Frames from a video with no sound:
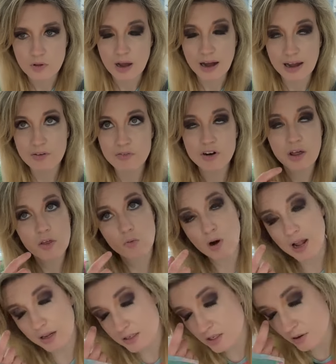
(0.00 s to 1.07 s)
I have another
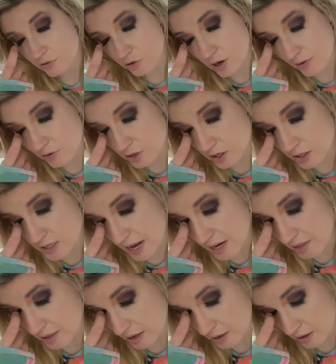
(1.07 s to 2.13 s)
relative who never does
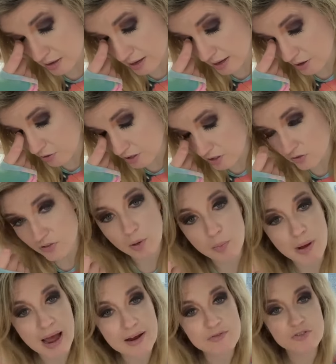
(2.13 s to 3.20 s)
anything, and I always feel
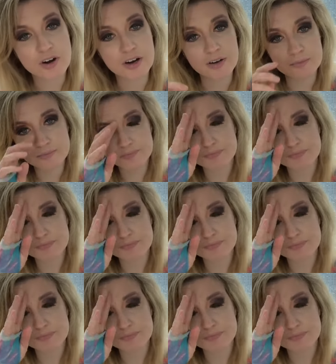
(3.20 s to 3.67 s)
bad for him.